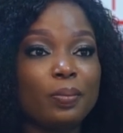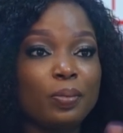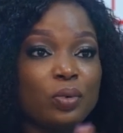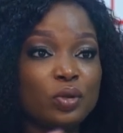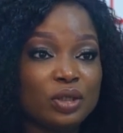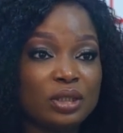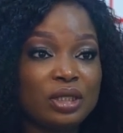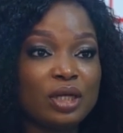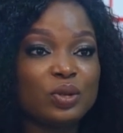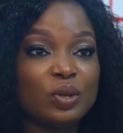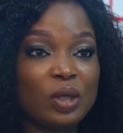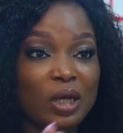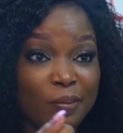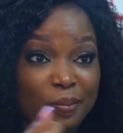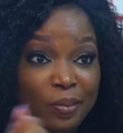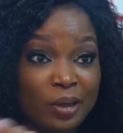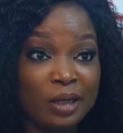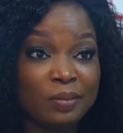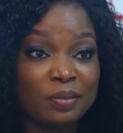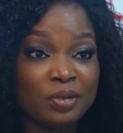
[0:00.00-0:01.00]
posted to our
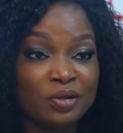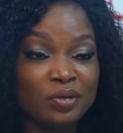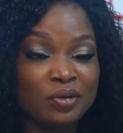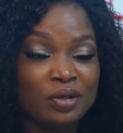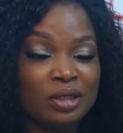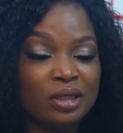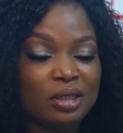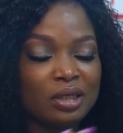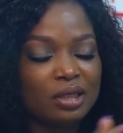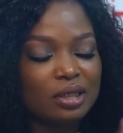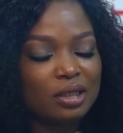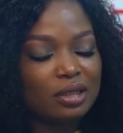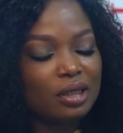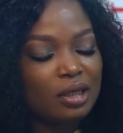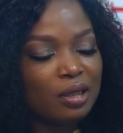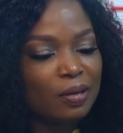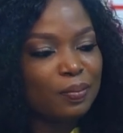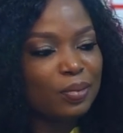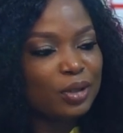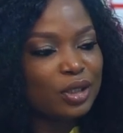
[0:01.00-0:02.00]
primary
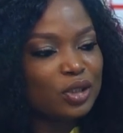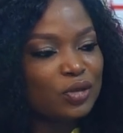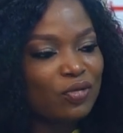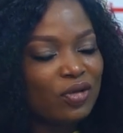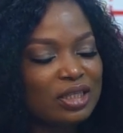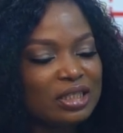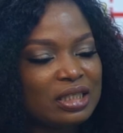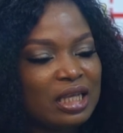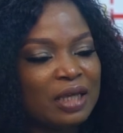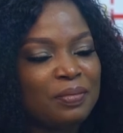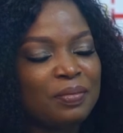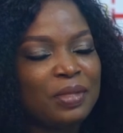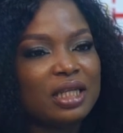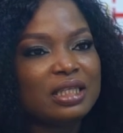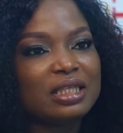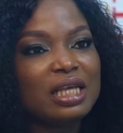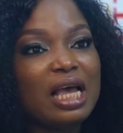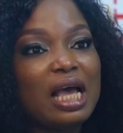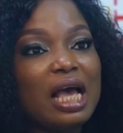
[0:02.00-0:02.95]
uh, place of assignment,